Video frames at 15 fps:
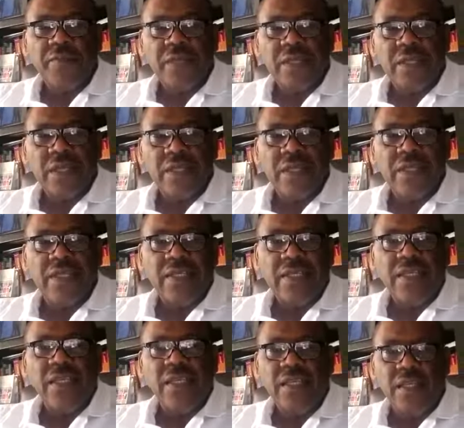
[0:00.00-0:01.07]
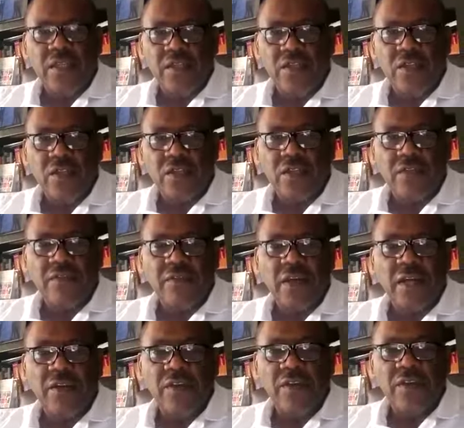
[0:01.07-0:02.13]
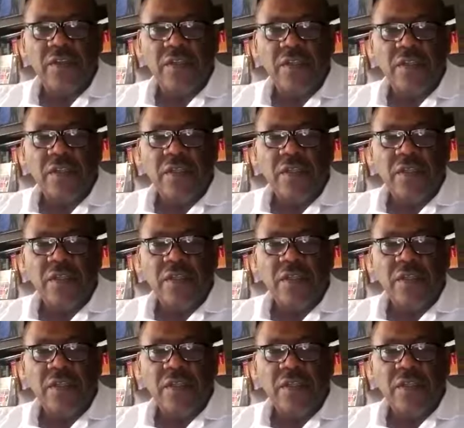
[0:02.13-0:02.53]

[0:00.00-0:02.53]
not a DNA structured virus.